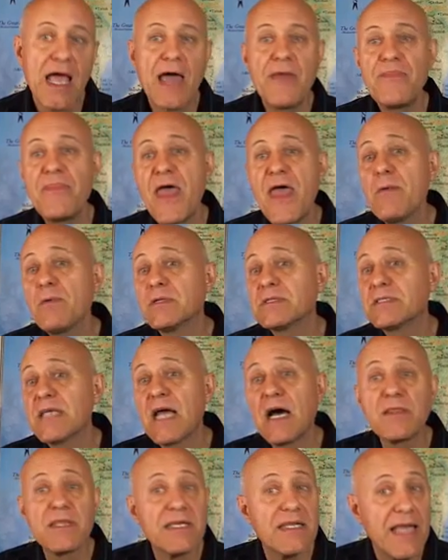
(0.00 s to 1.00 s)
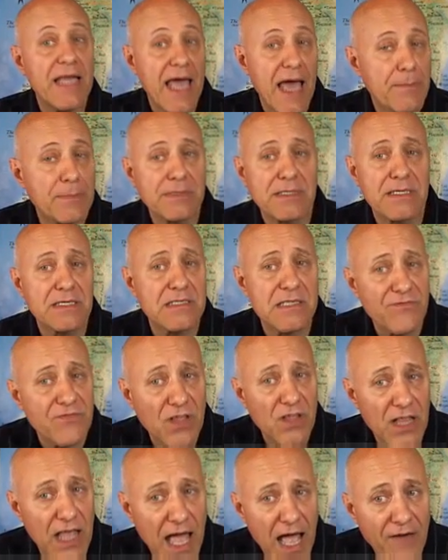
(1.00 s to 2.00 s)
And they will tell the inhabitants of
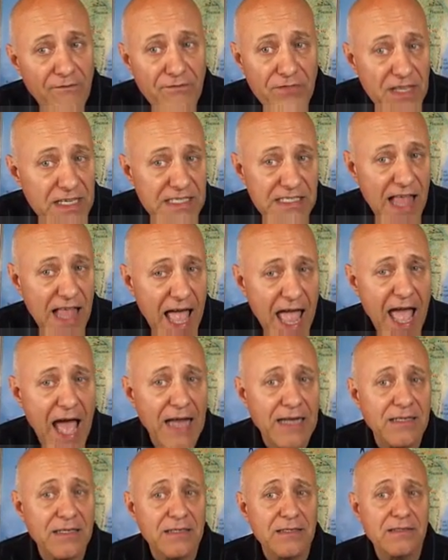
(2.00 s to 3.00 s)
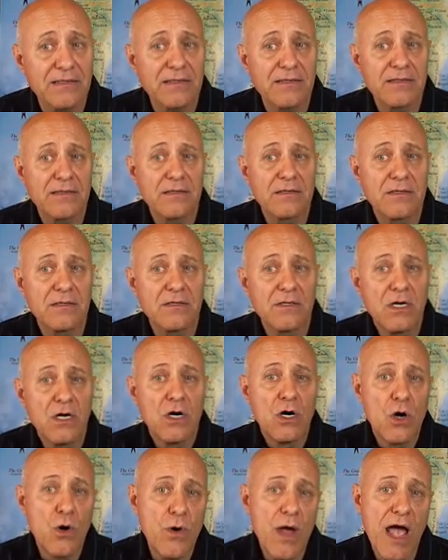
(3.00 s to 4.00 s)
this land,
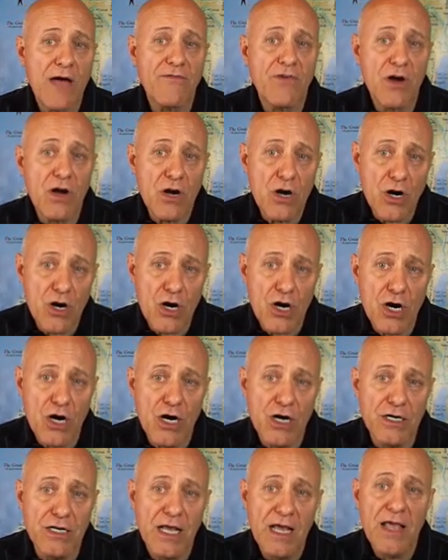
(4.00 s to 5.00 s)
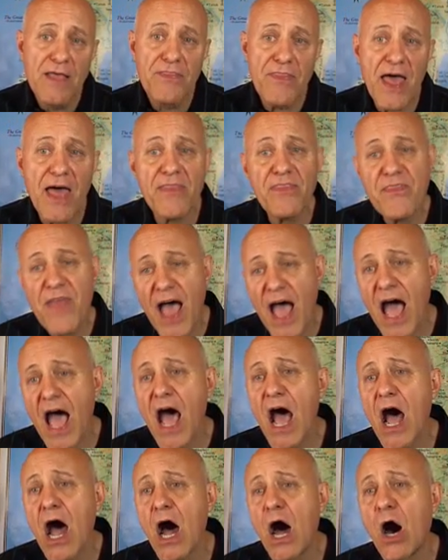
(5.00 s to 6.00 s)
who have heard that
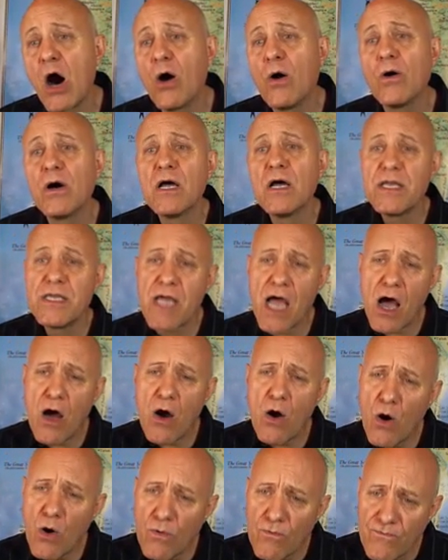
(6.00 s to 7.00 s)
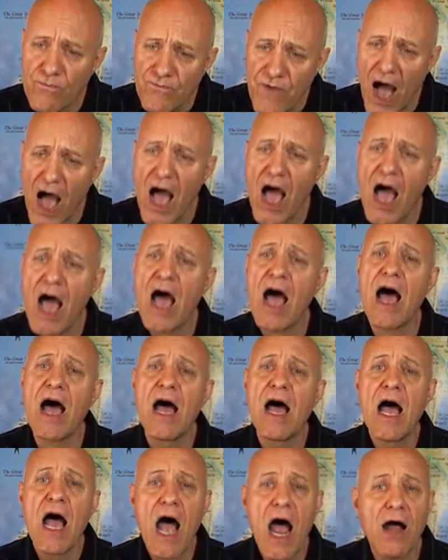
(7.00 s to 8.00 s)
thou,
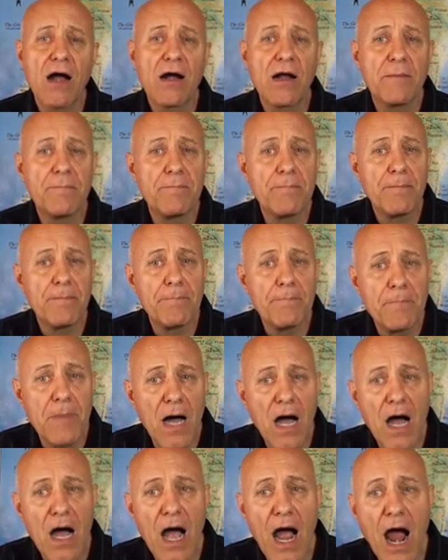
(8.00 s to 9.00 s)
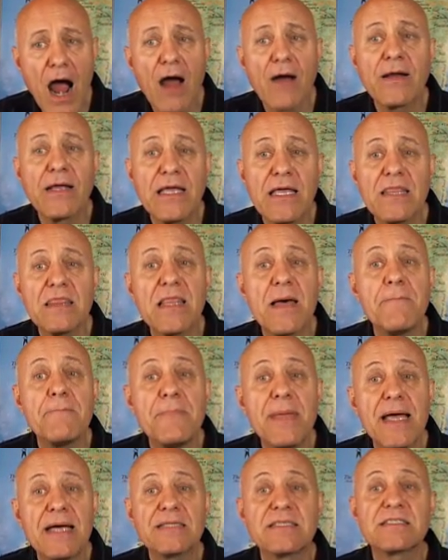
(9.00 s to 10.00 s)
Yehovah, are in the
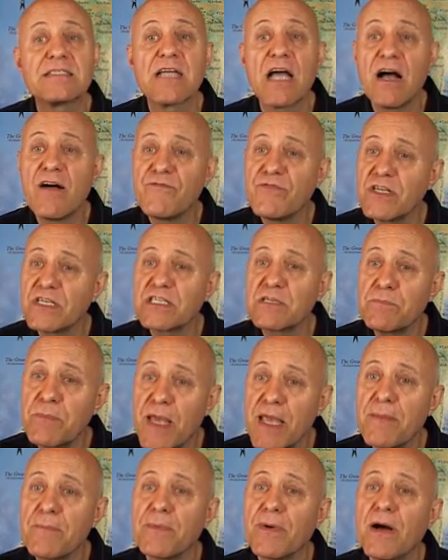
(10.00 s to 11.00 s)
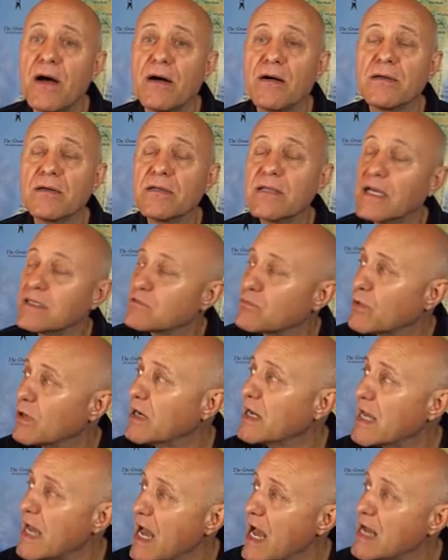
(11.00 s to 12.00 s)
midst of this people. That's
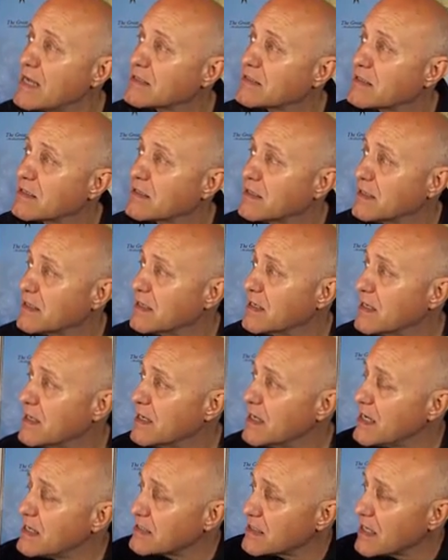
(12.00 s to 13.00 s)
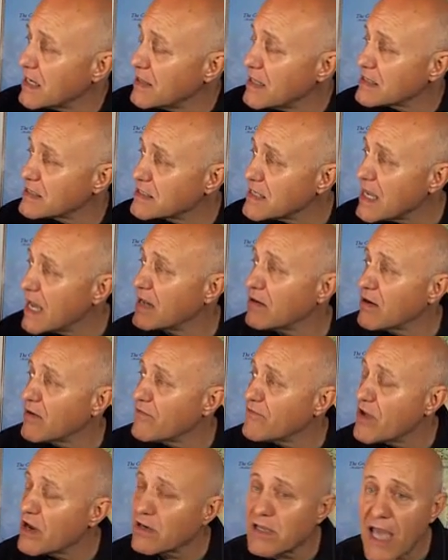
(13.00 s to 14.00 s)
where he is. He's in the center
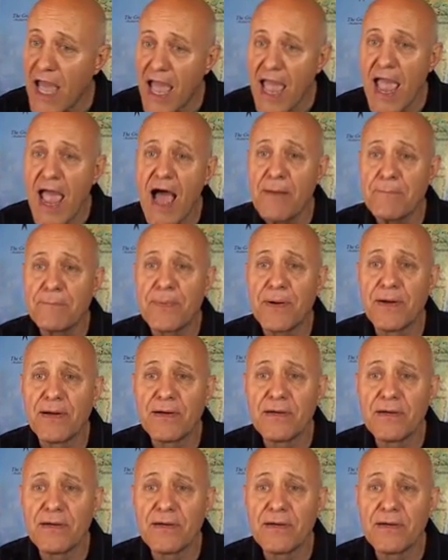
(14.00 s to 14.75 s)
of their camp.